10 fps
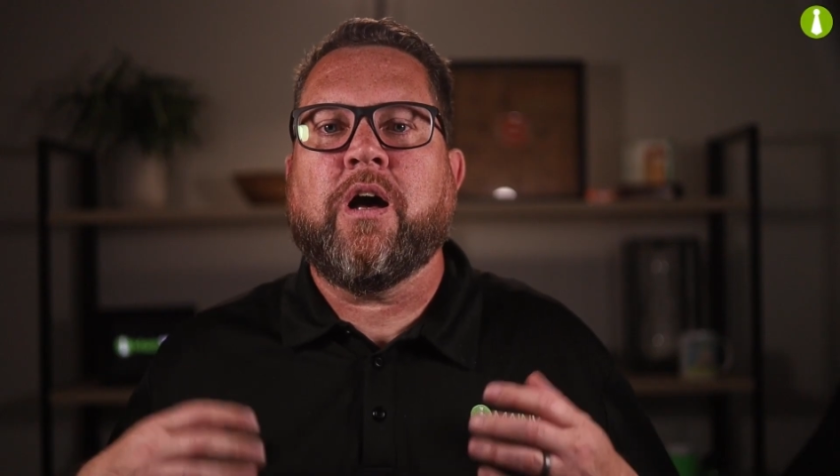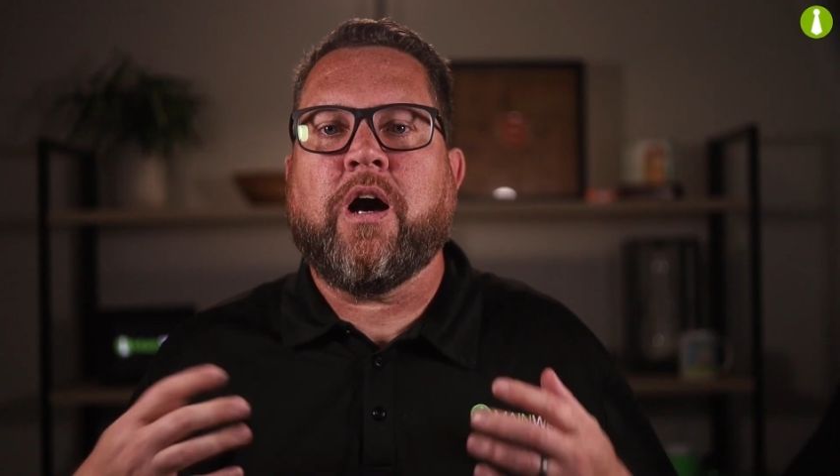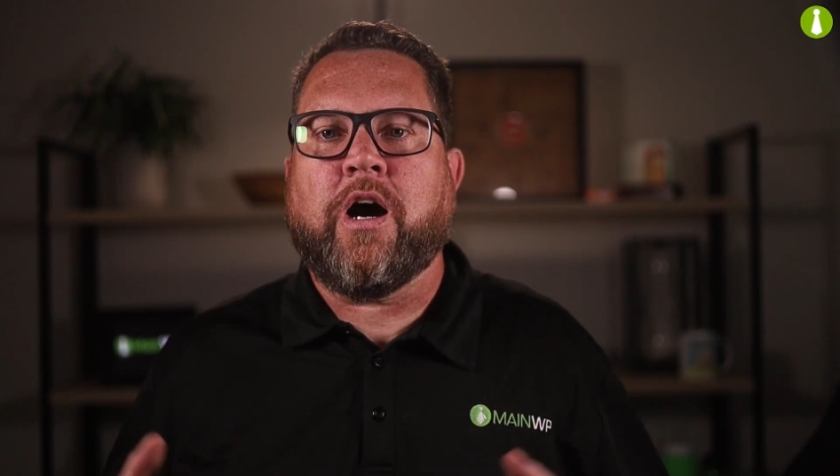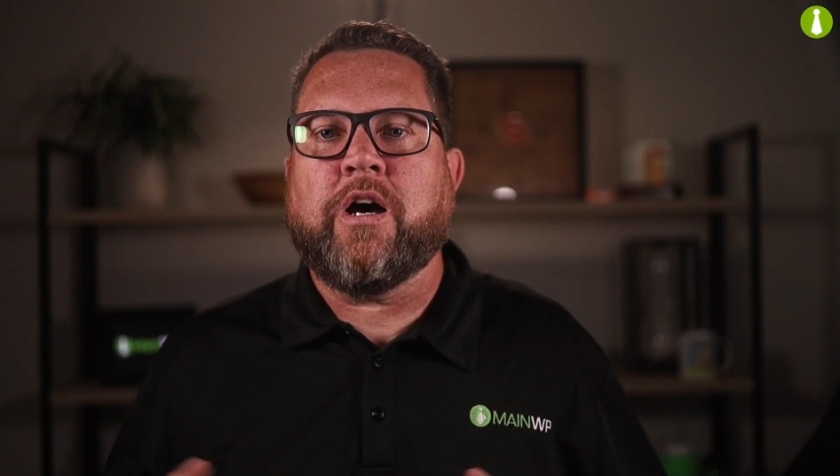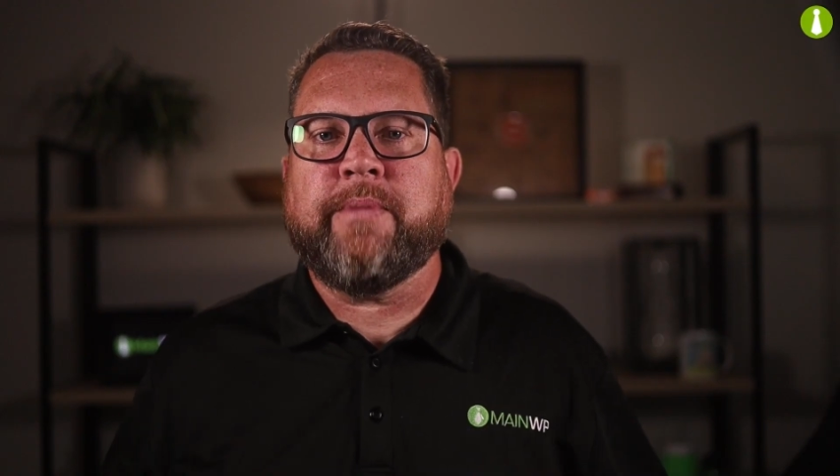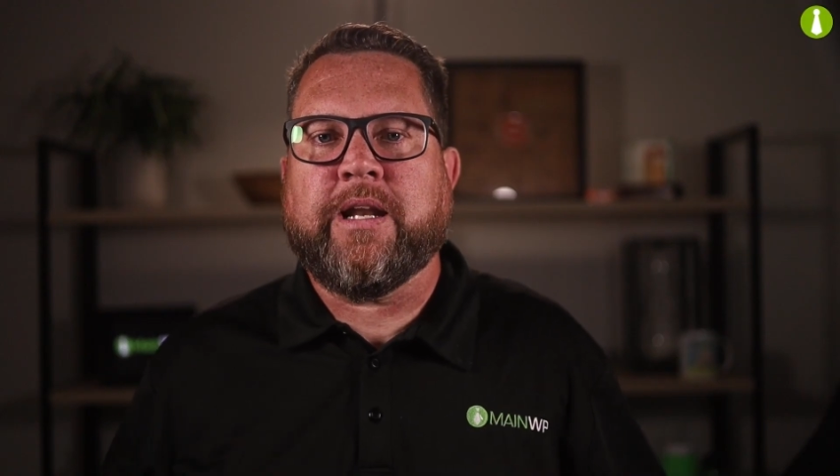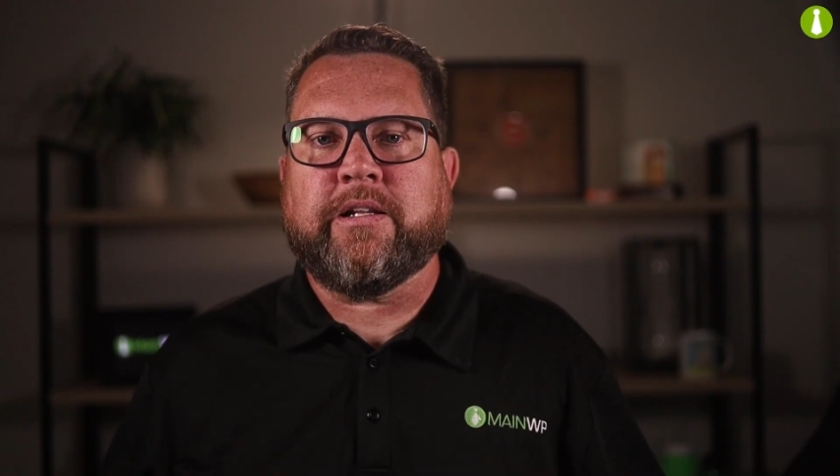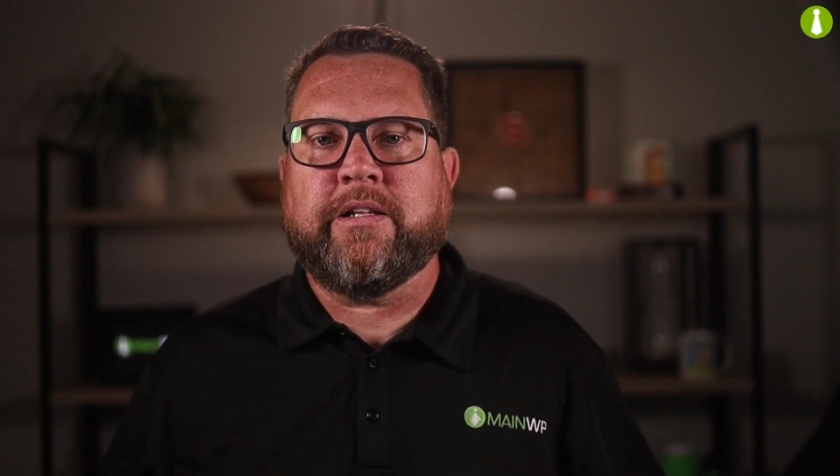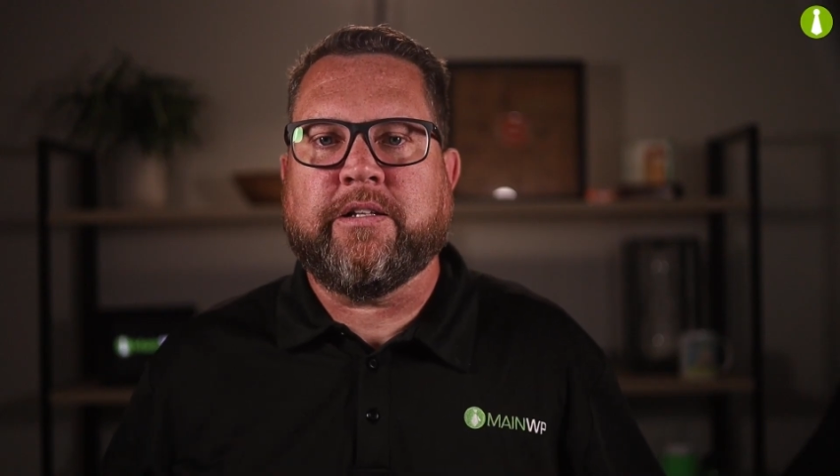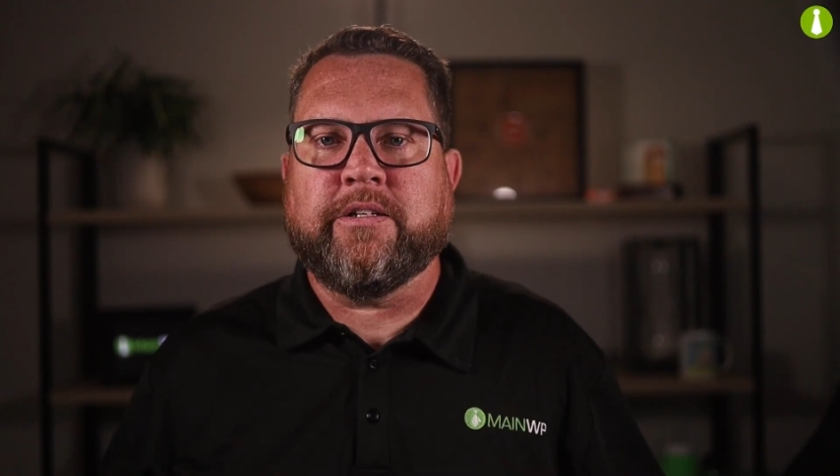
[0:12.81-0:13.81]

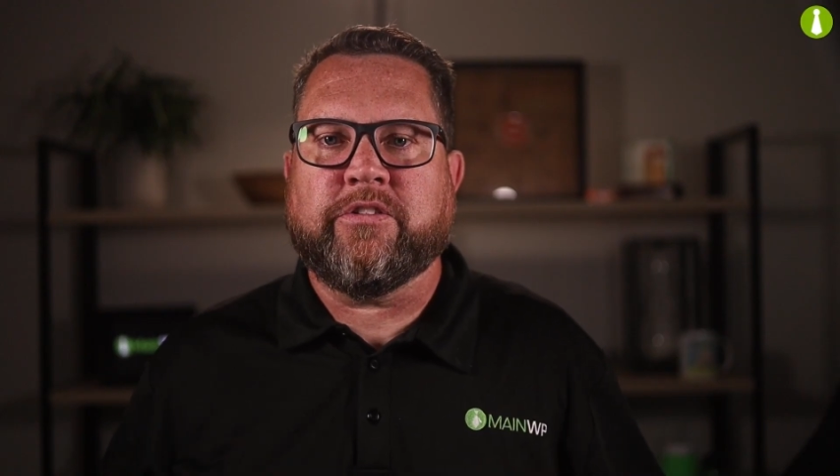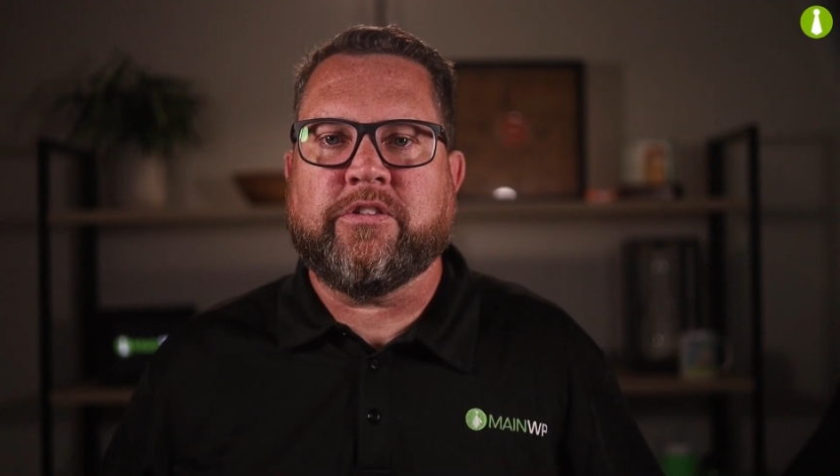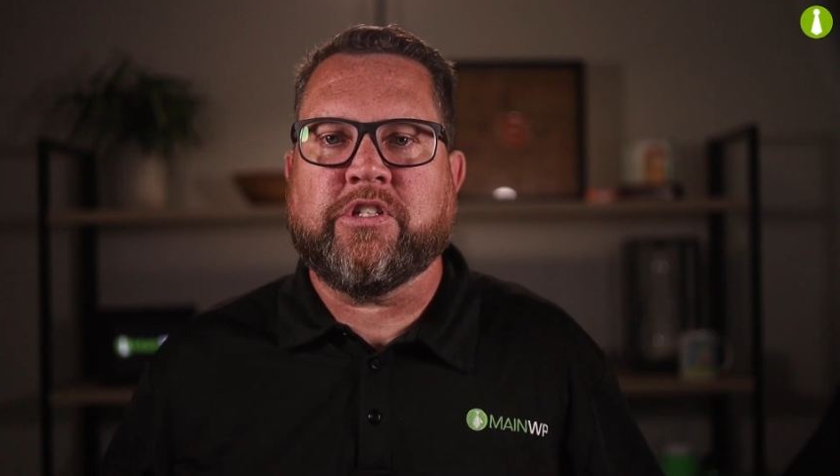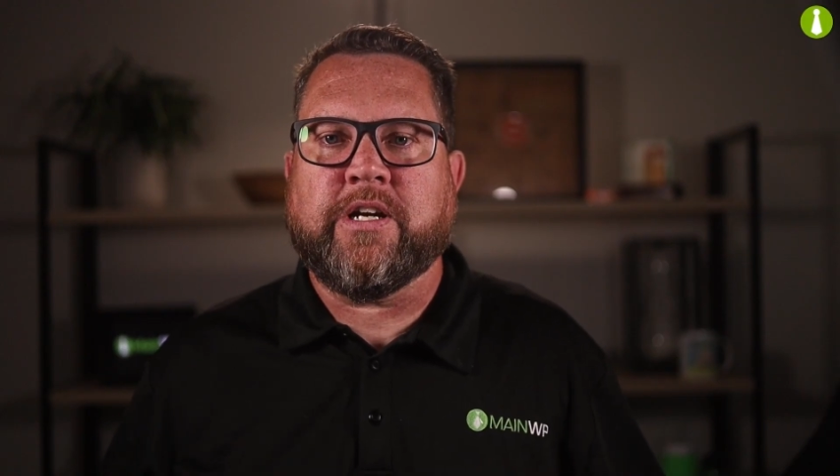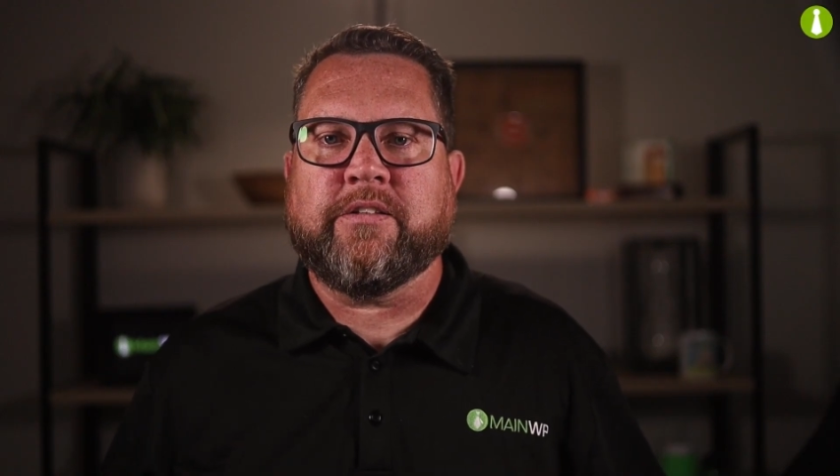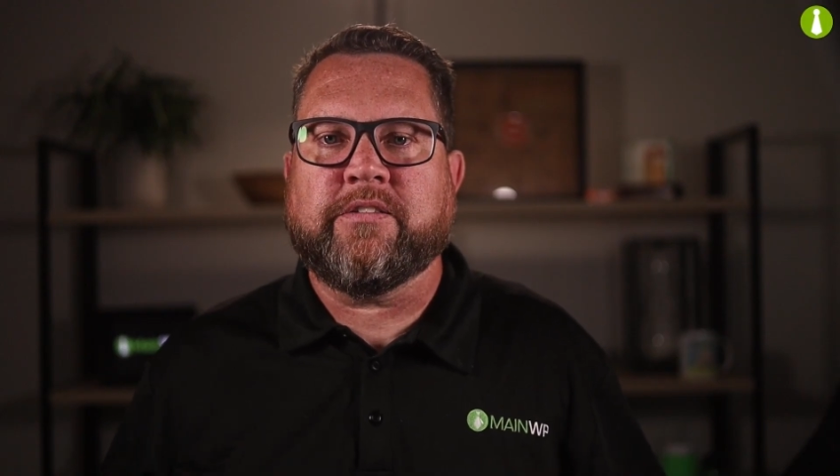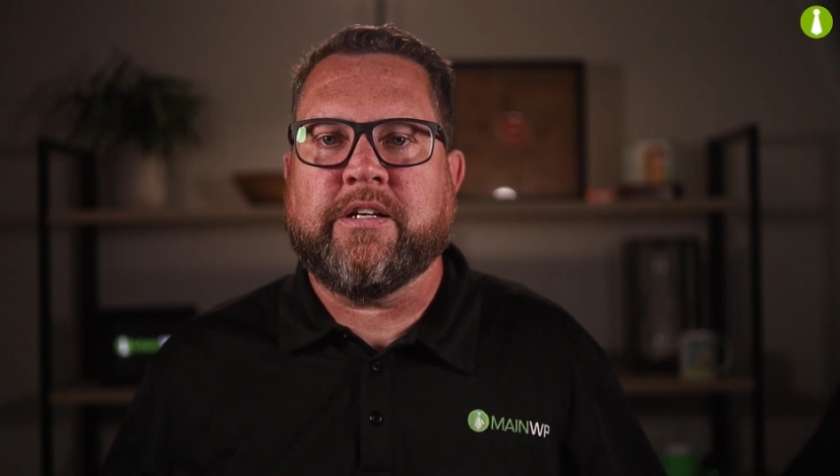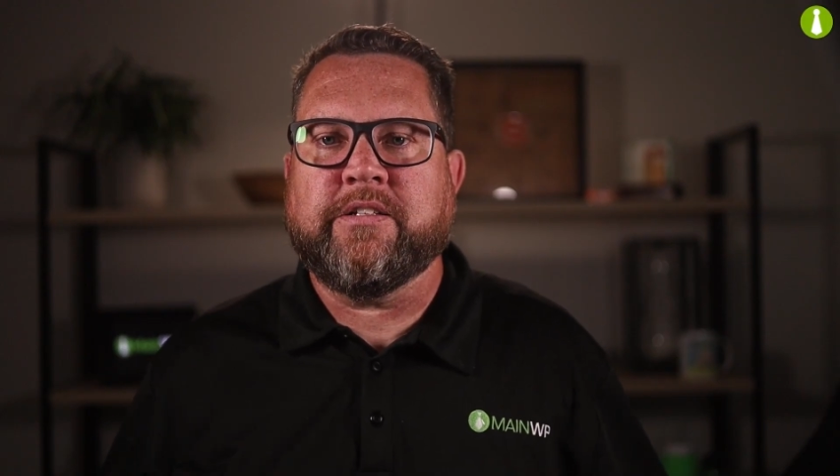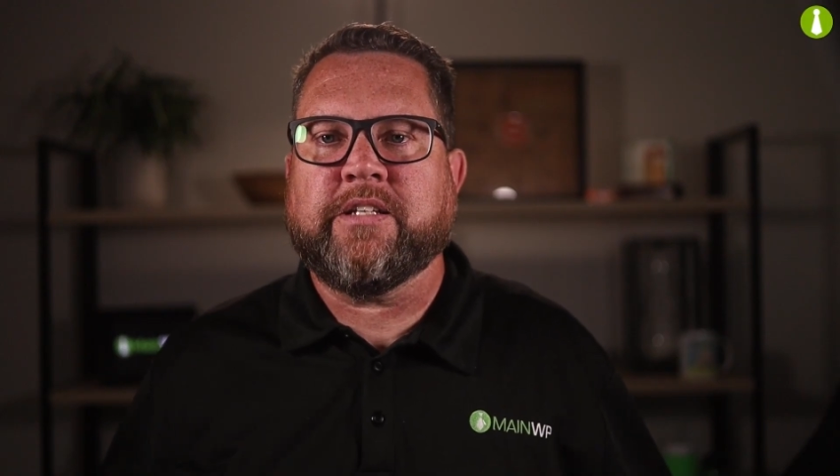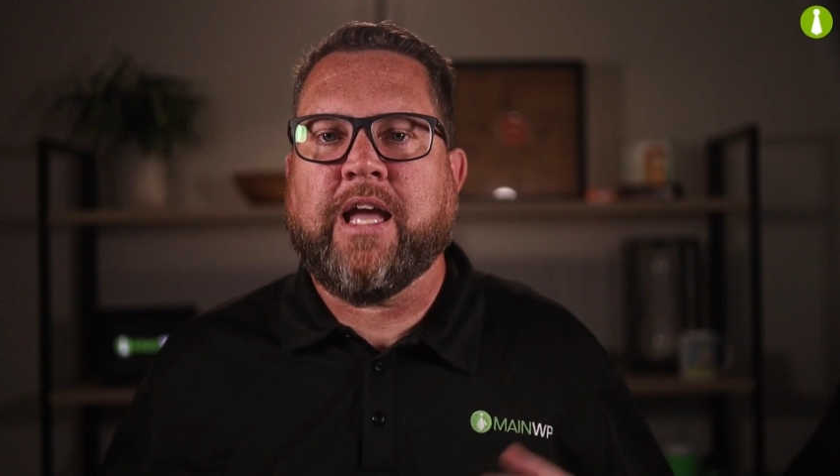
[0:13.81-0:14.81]
automatically clears your child
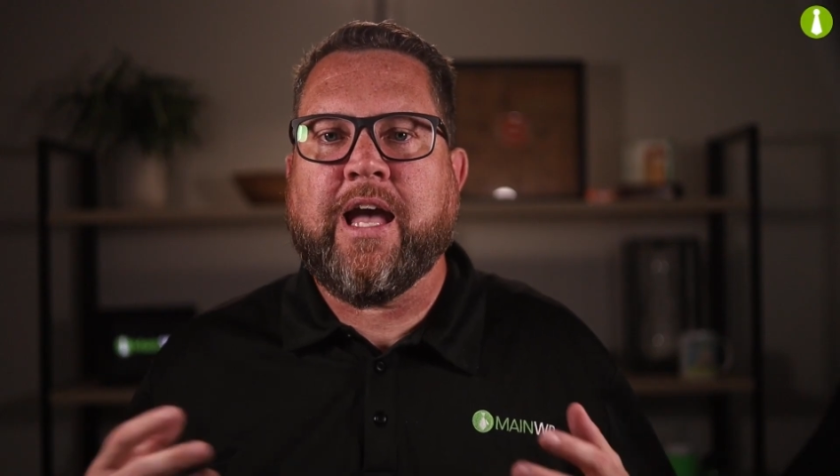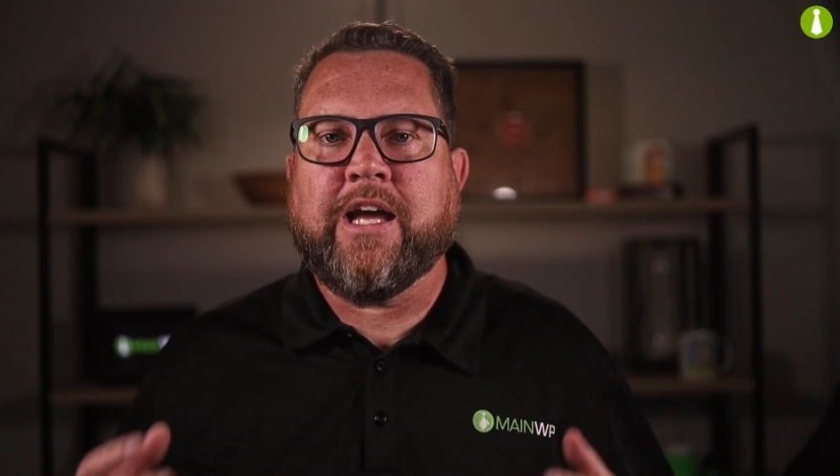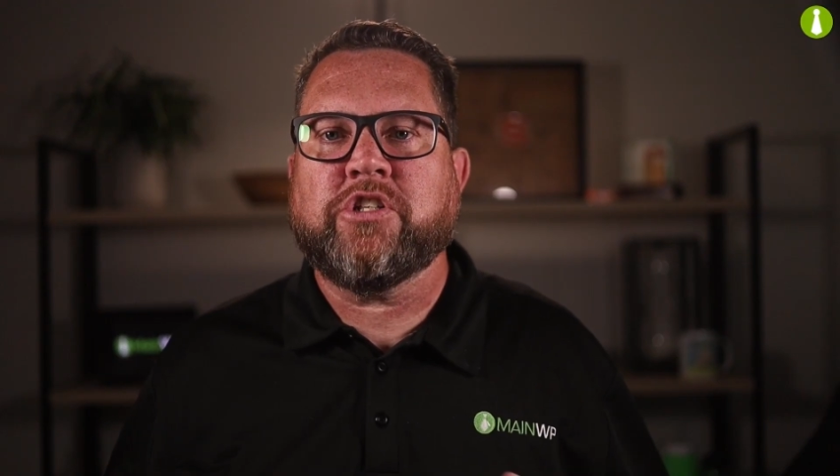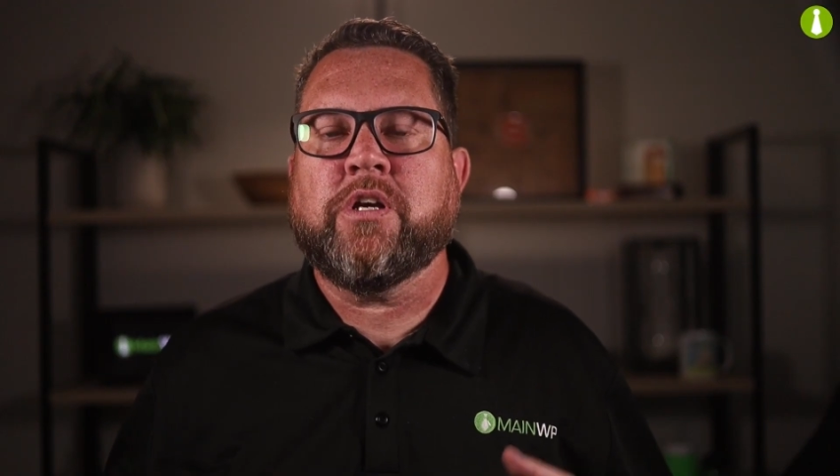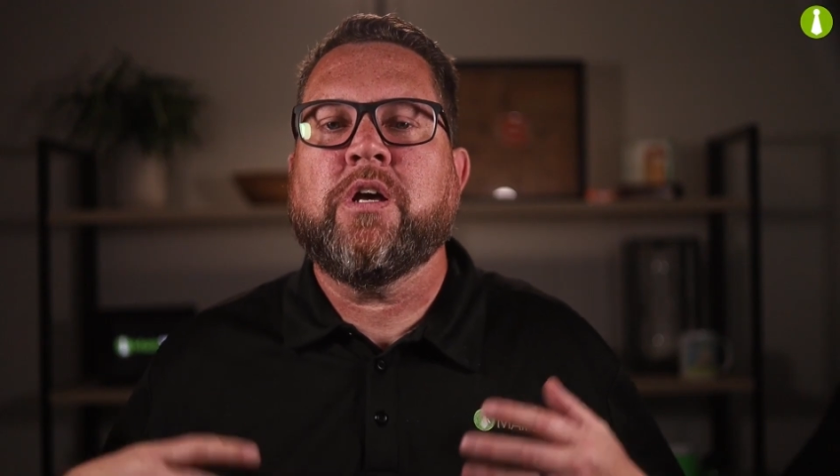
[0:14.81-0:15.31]
site's cache